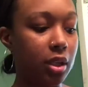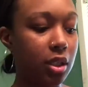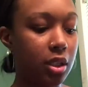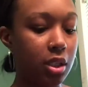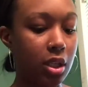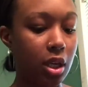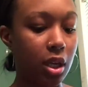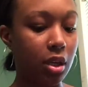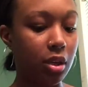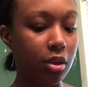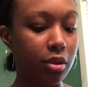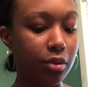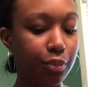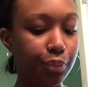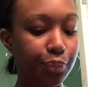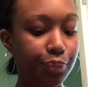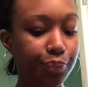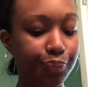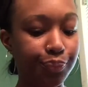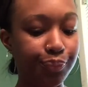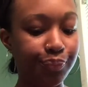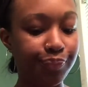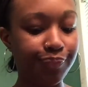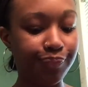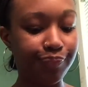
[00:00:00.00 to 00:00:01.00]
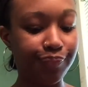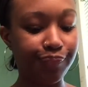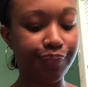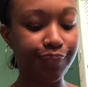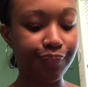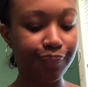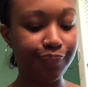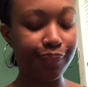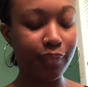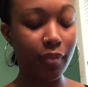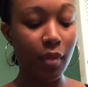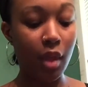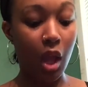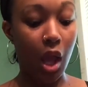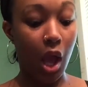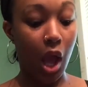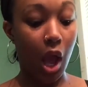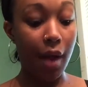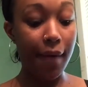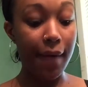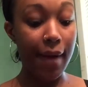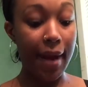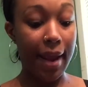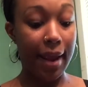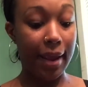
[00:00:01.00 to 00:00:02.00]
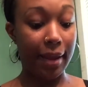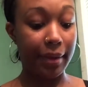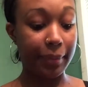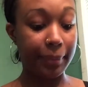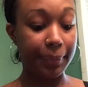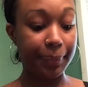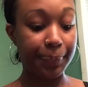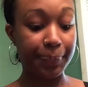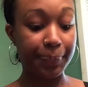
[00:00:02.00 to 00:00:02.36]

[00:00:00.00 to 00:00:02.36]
So, alright.